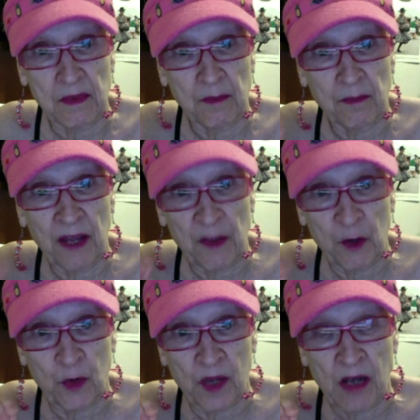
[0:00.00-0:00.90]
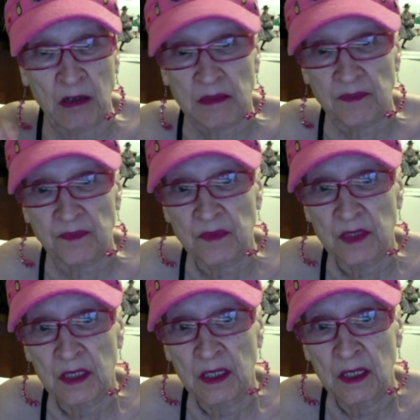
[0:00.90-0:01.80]
by the Creator.
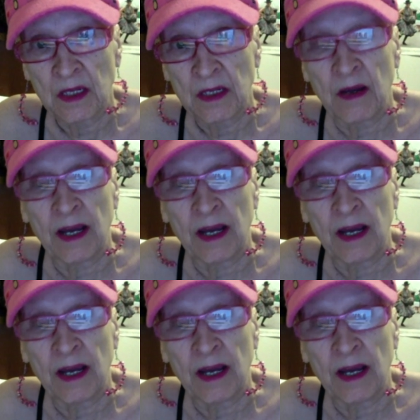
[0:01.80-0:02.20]
Now, I